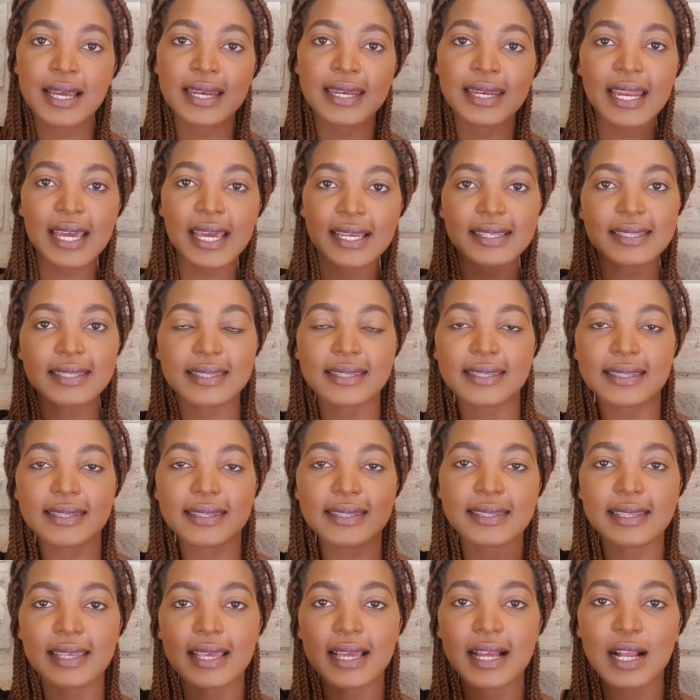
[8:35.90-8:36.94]
nice
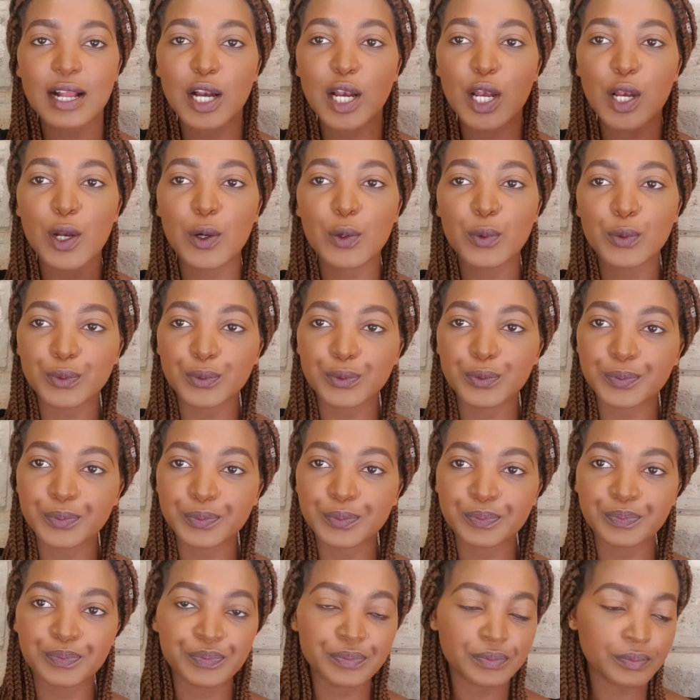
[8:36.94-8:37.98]
glow.
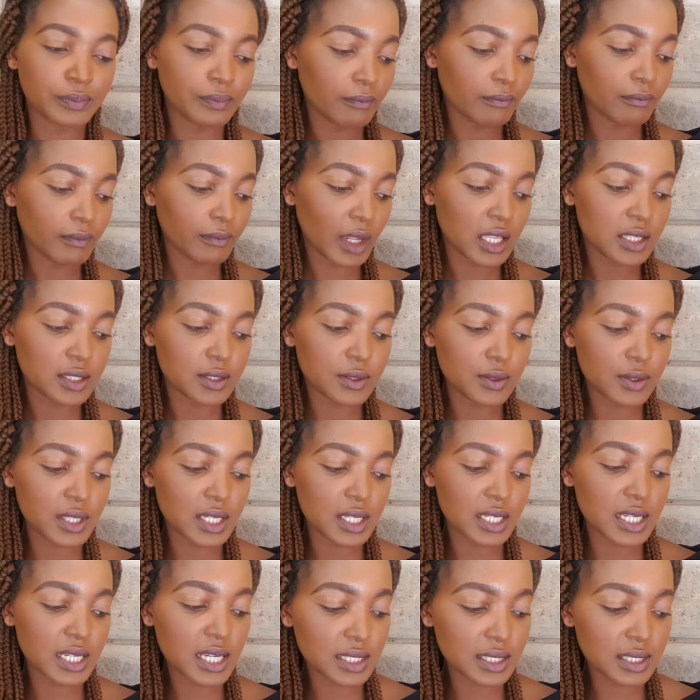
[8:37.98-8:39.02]
So the
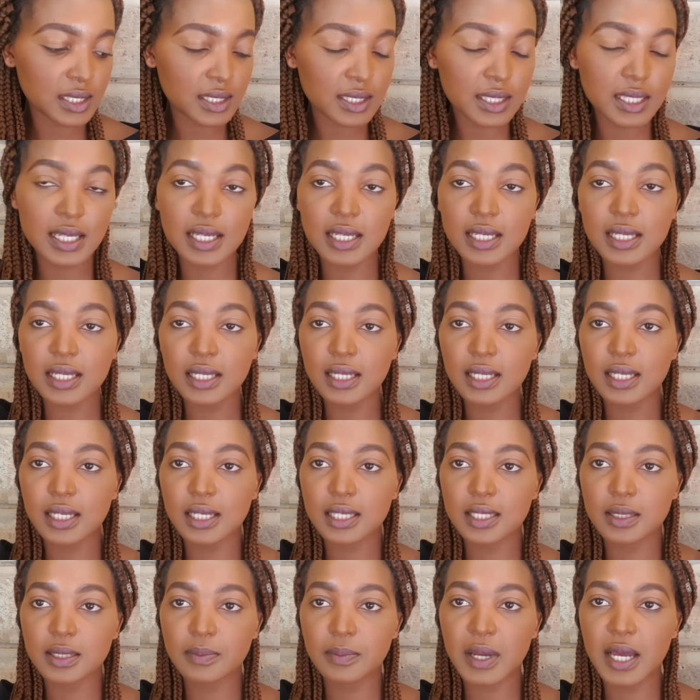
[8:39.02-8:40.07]
next thing
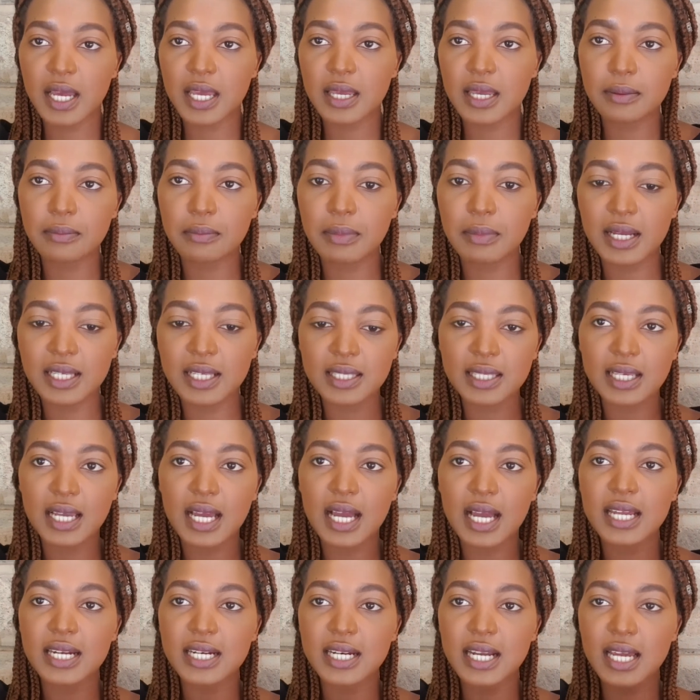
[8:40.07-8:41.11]
is my
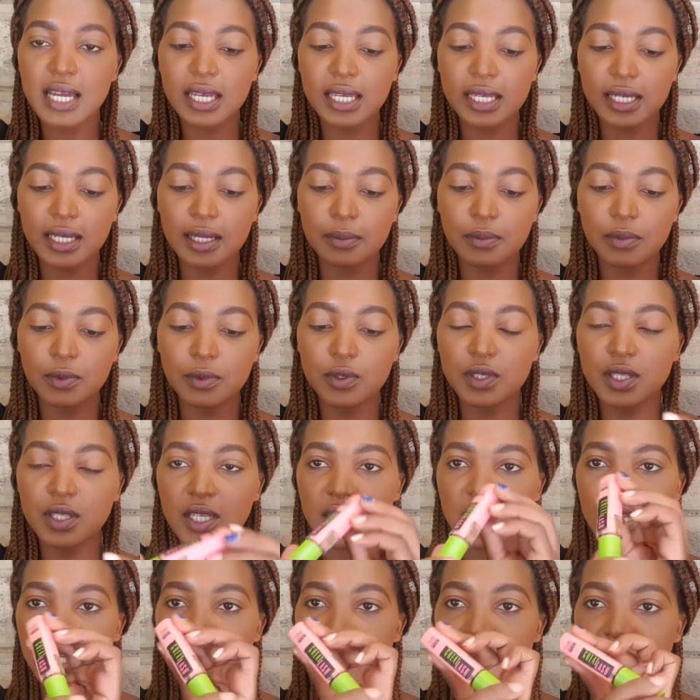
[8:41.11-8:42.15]
mascara, and I'm using
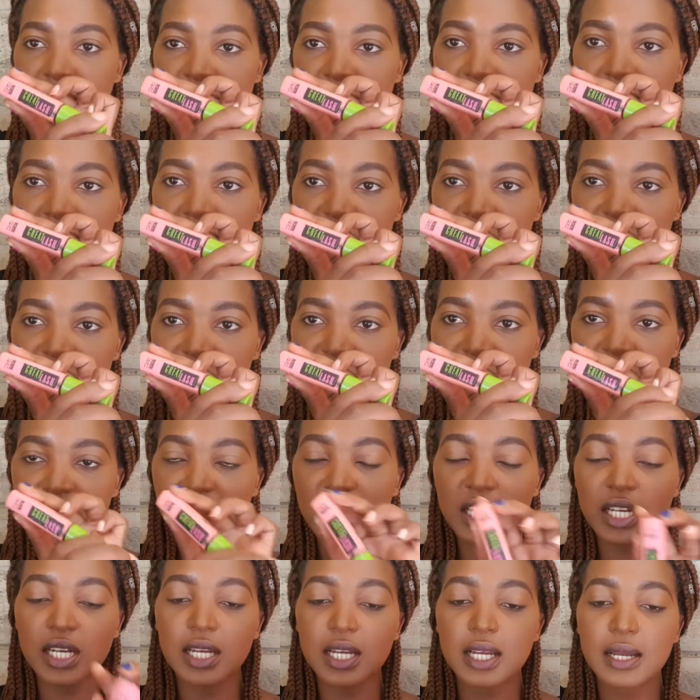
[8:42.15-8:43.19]
the Great Lash
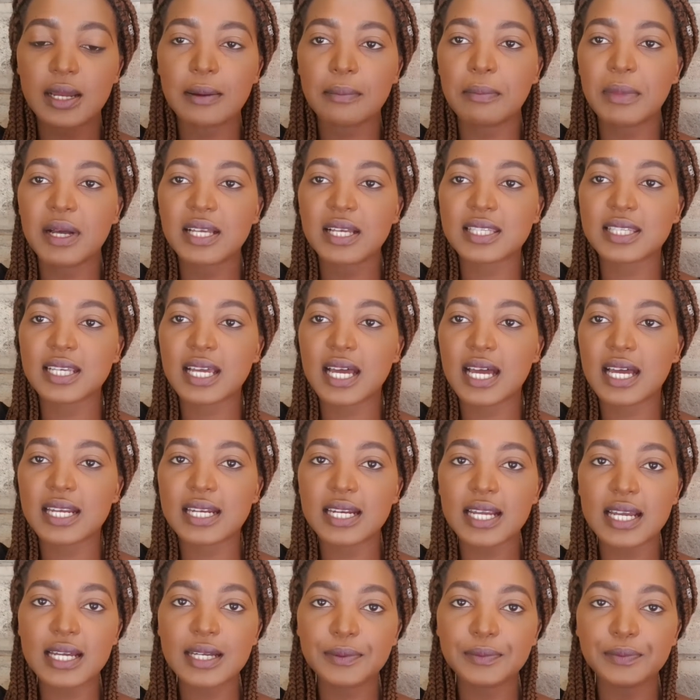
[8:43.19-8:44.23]

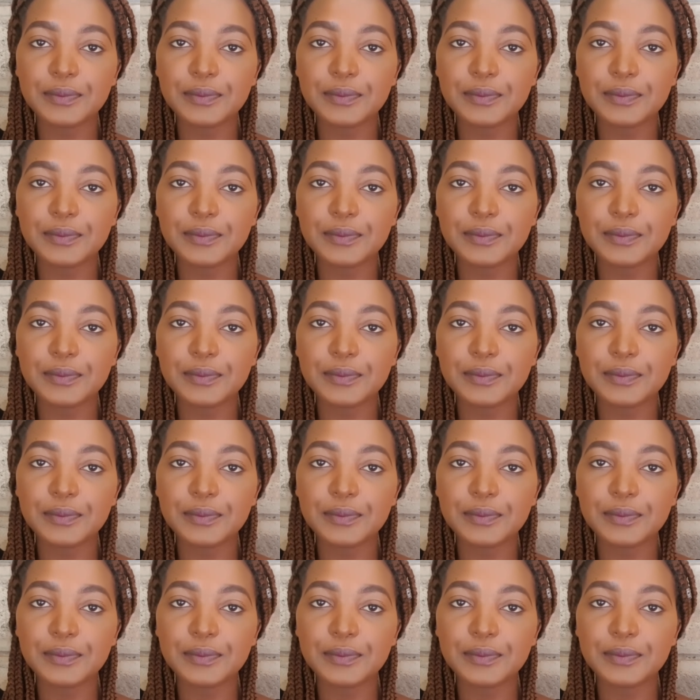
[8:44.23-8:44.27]
mascara.